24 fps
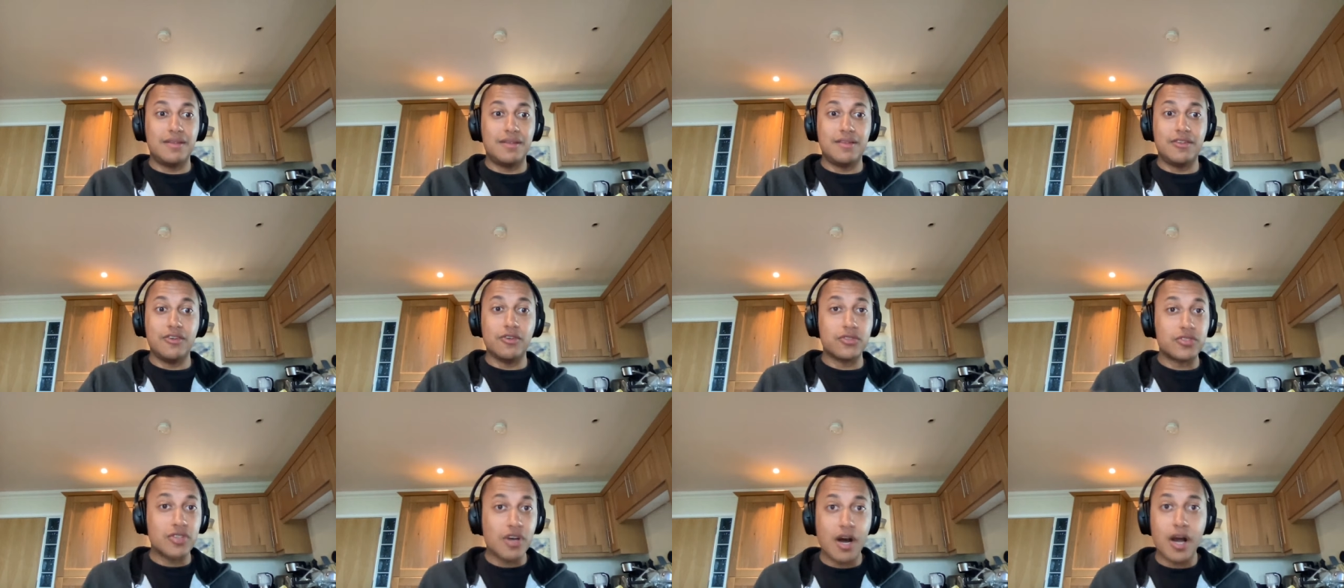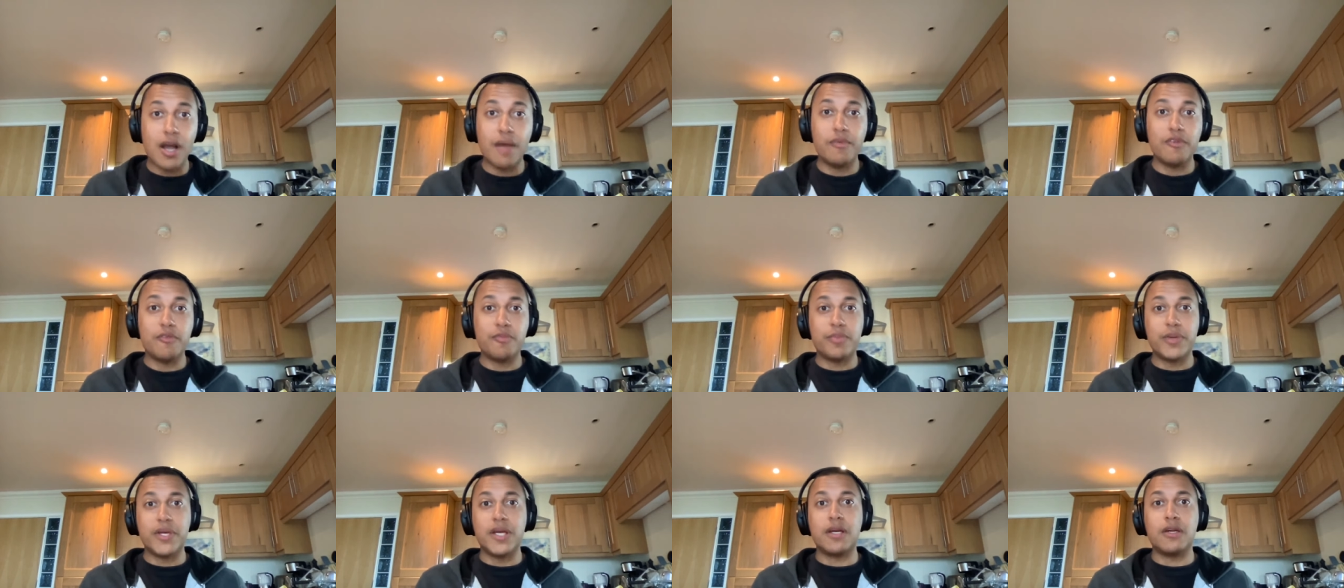your time
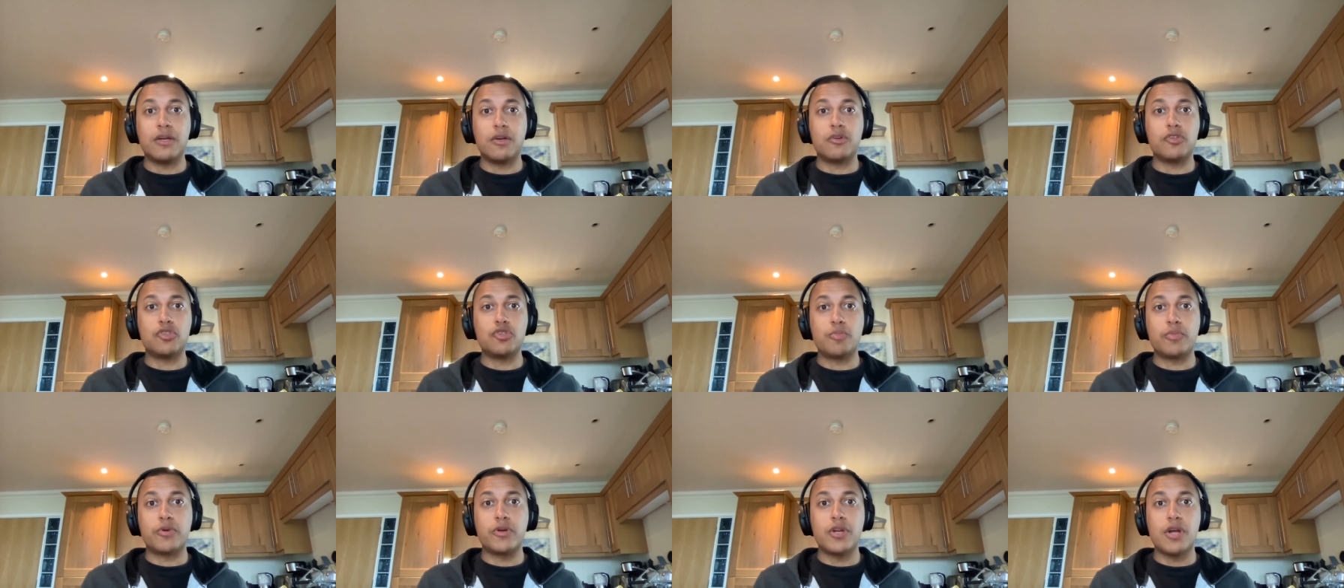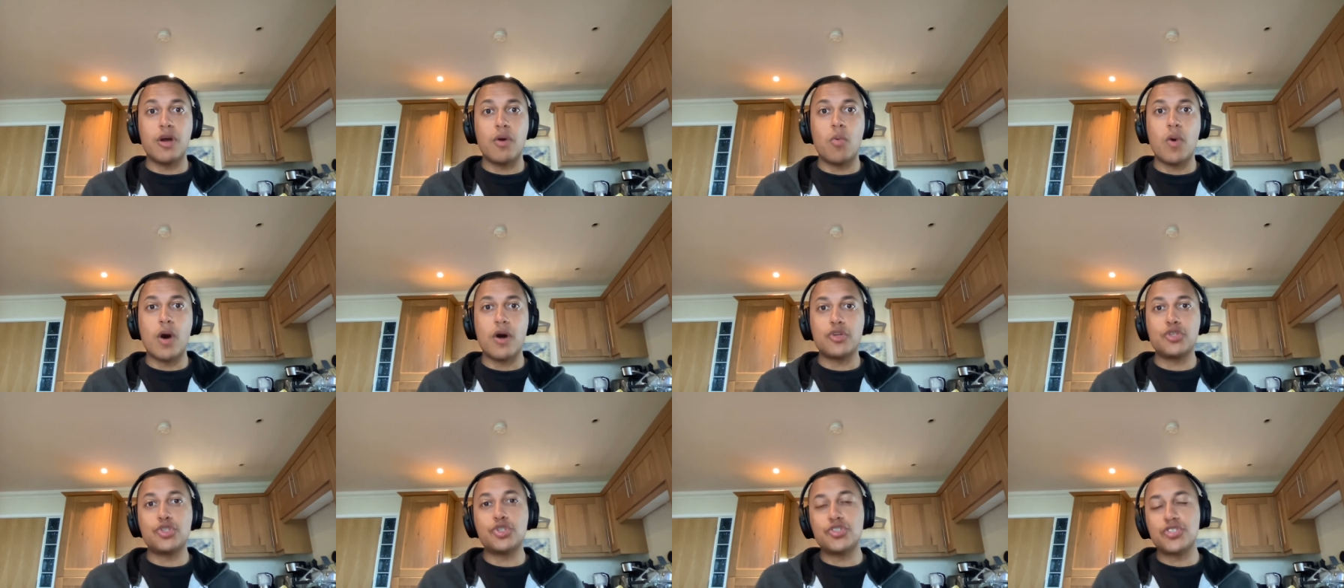of being an entrepreneur
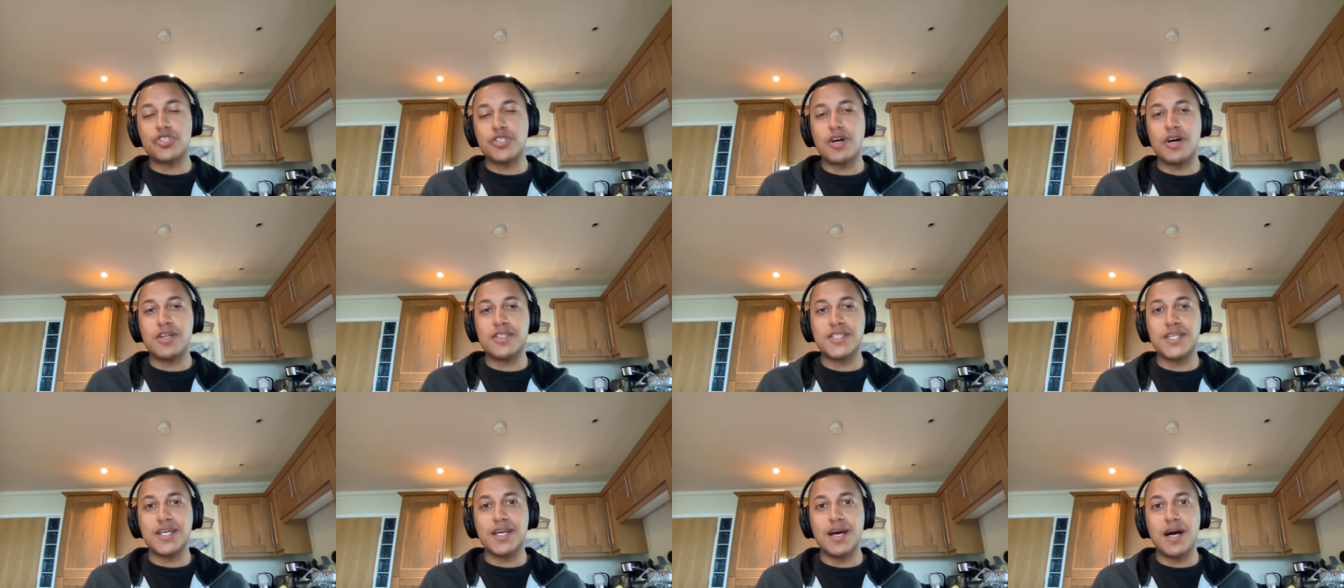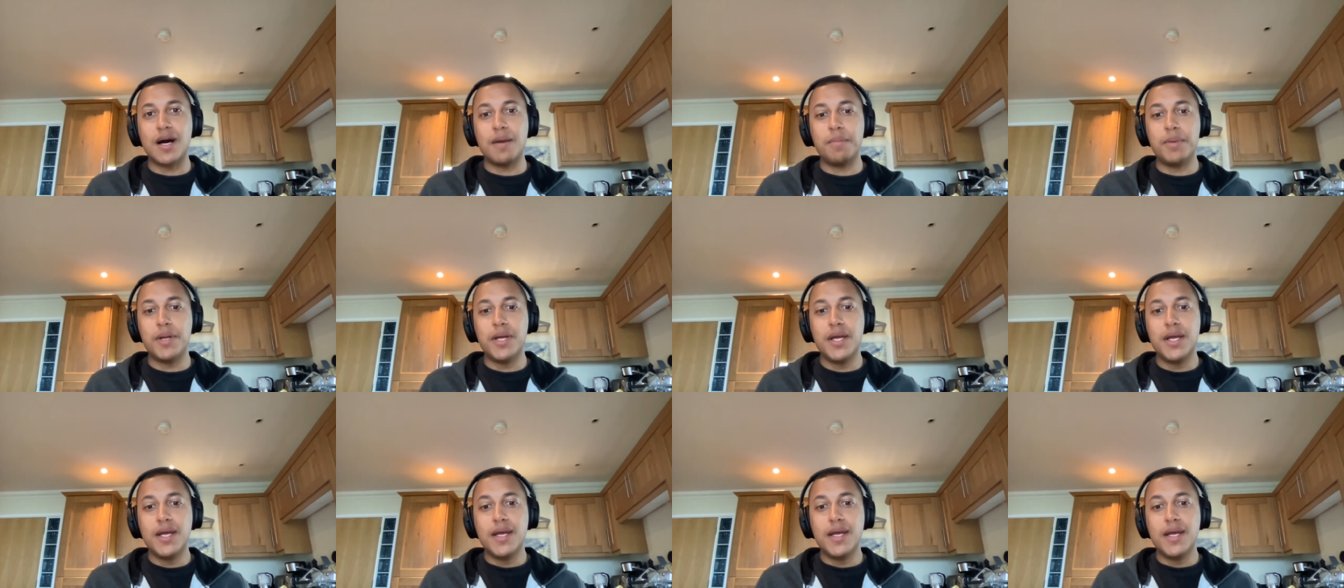whilst you're starting up.